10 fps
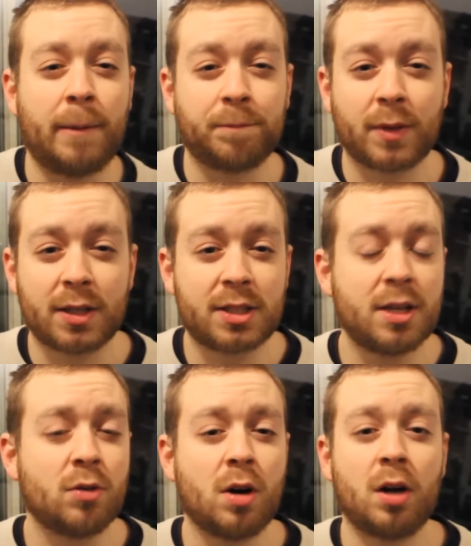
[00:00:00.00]
but
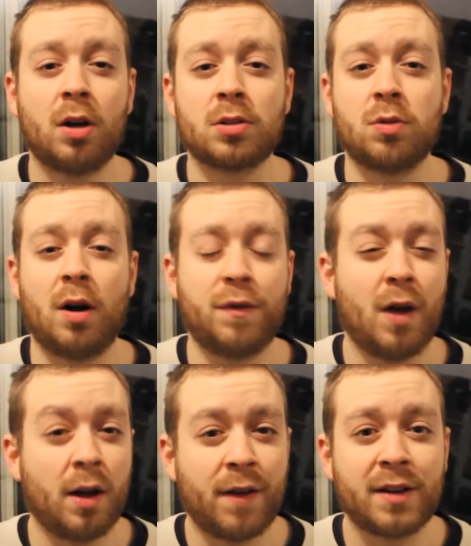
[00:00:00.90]
still got a lot to offer.
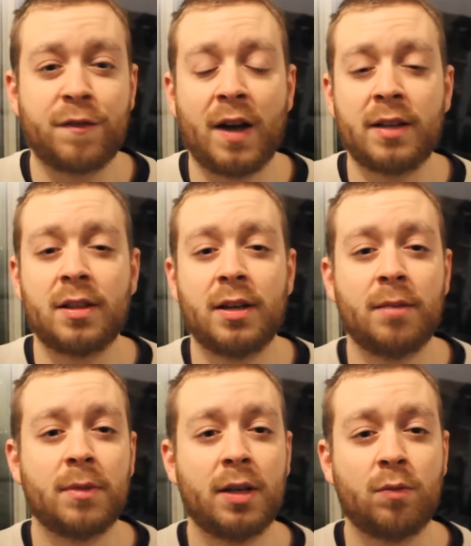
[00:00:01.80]
I've had faith in
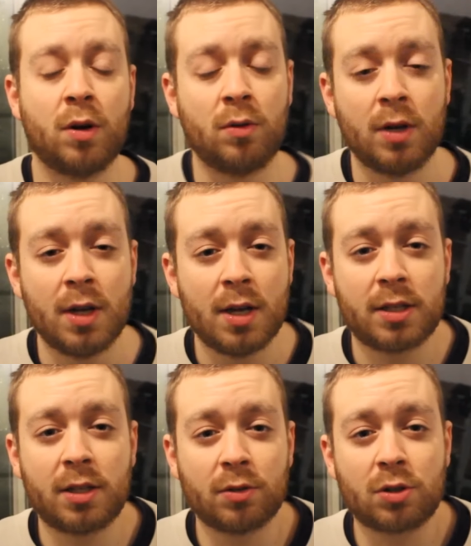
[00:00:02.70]
him that he will
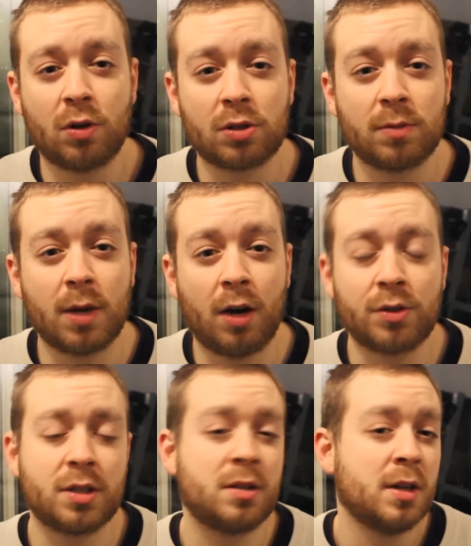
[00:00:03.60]
still score some
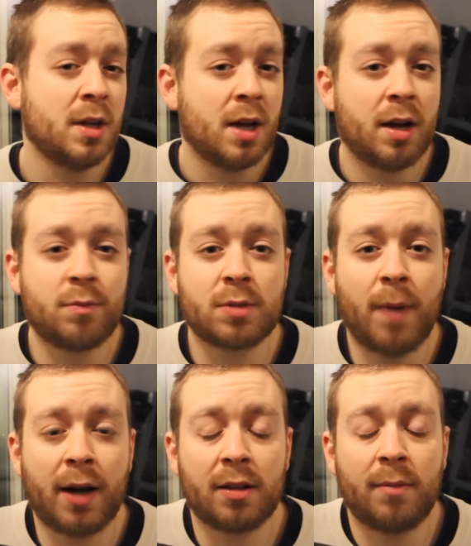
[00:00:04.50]
goals, and was
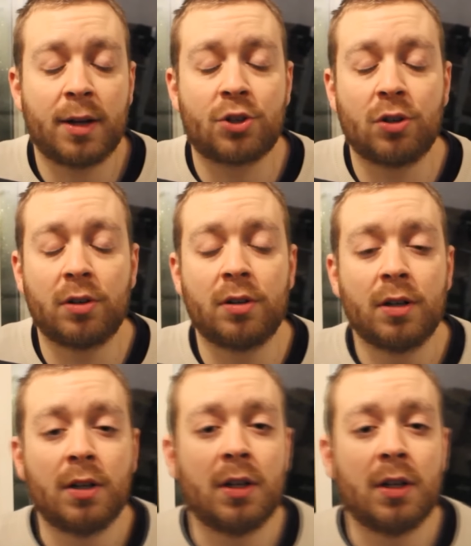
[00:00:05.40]
man of the match on